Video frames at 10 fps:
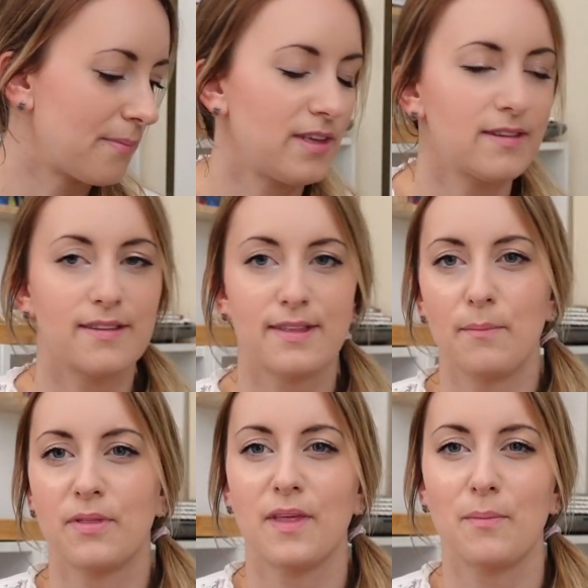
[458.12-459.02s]
This is
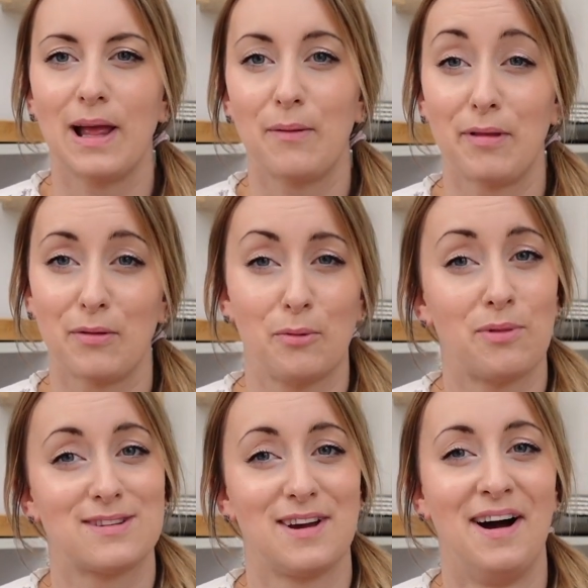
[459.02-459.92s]
something they play with all
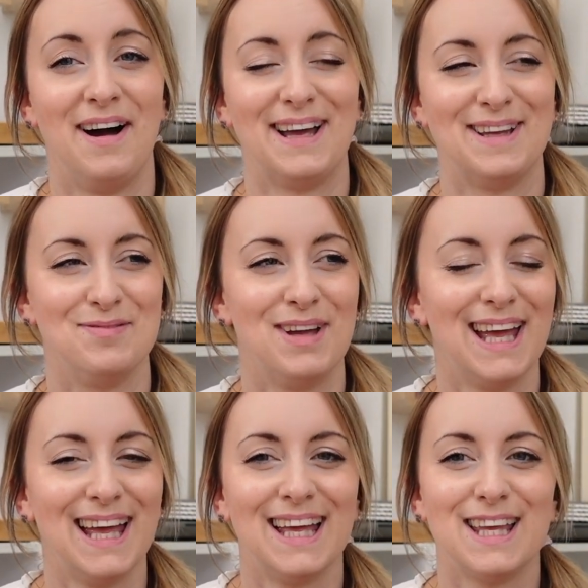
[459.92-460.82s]
the time.
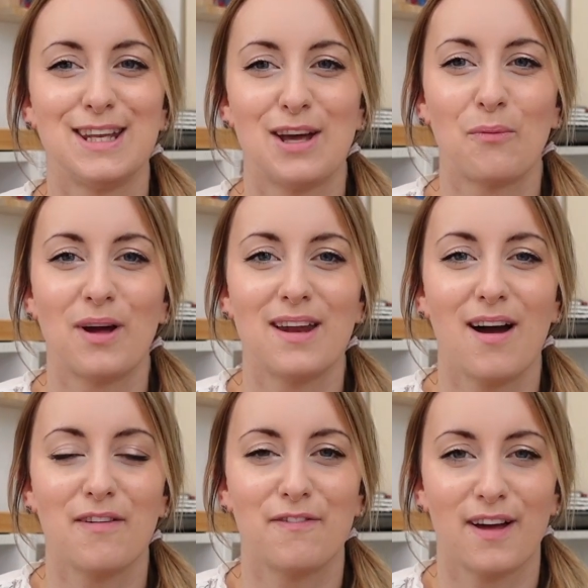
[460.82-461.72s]
You know, when
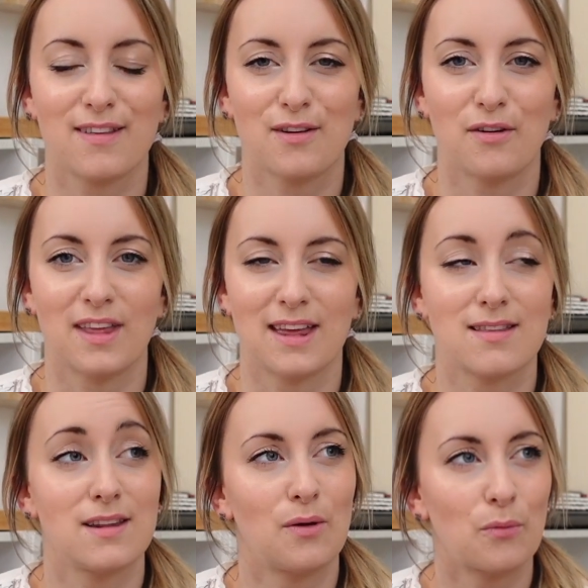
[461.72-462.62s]
I first got this,
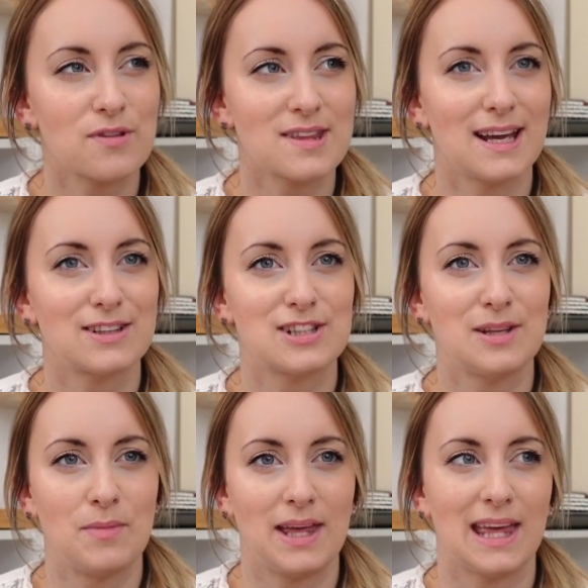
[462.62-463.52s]
no, it wasn't
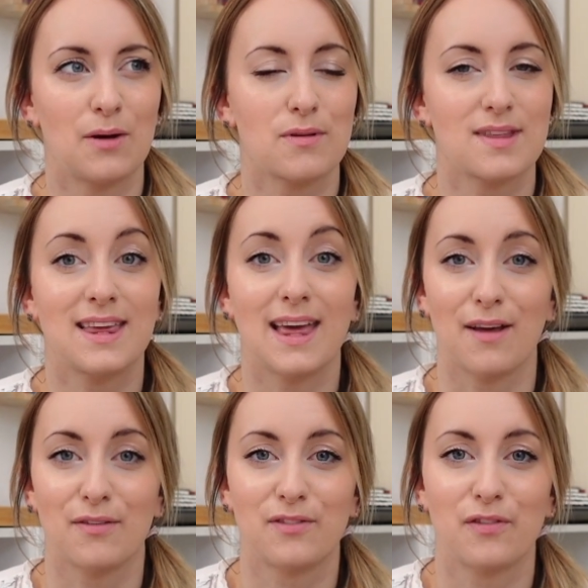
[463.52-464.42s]
actually me, it was a
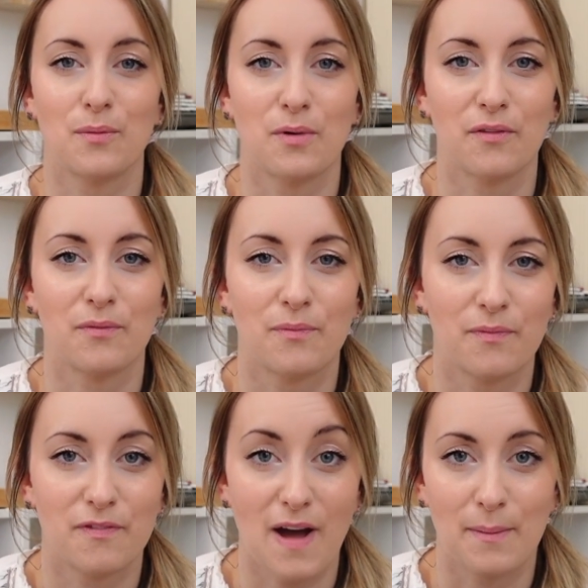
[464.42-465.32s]
gift from a
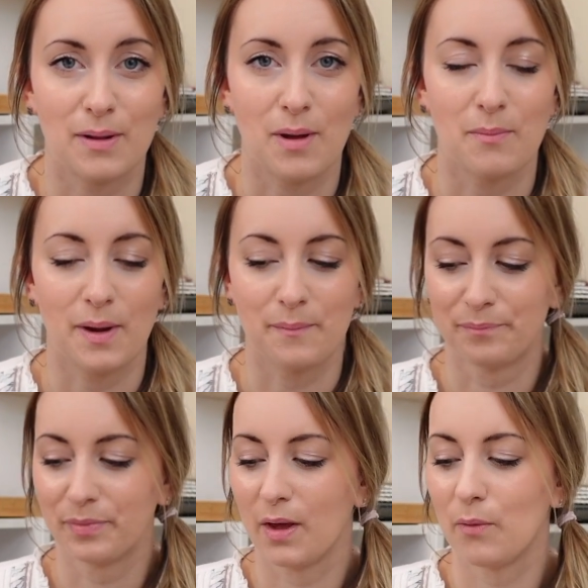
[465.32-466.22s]
family member.
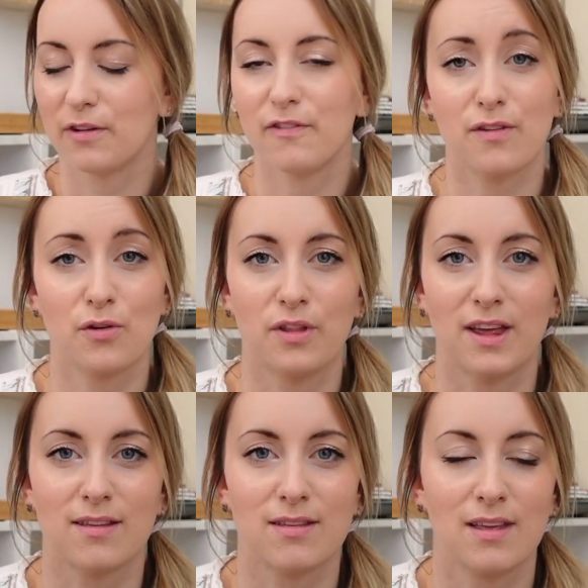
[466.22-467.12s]
When I first got
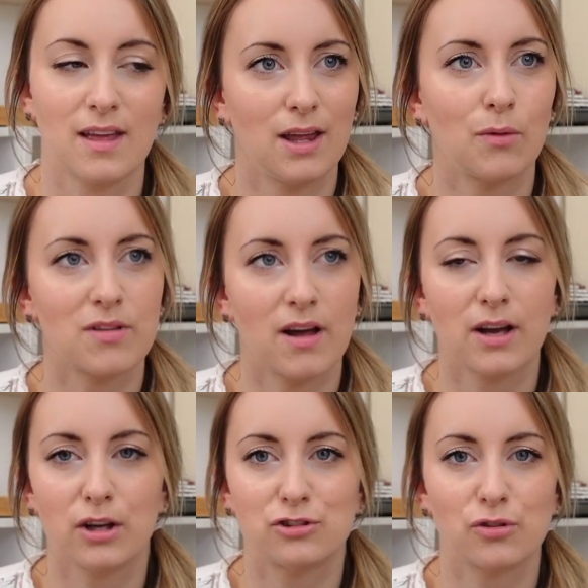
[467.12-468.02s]
this, it was
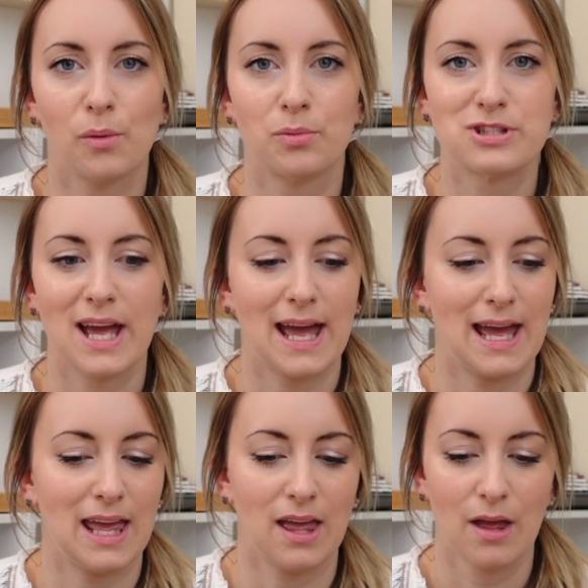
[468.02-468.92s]
like I dropped
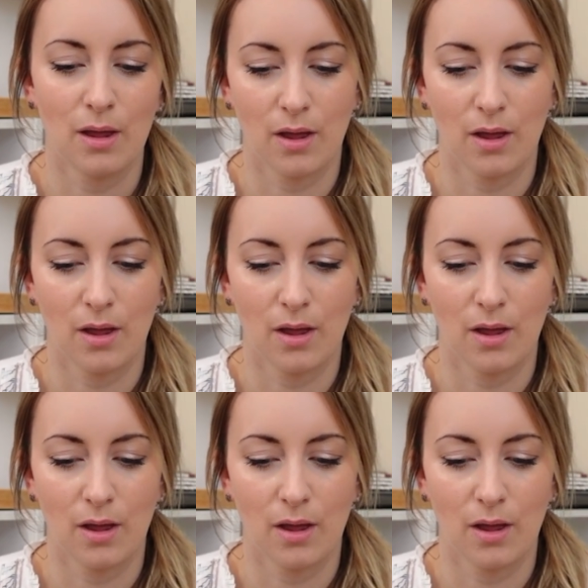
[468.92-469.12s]
a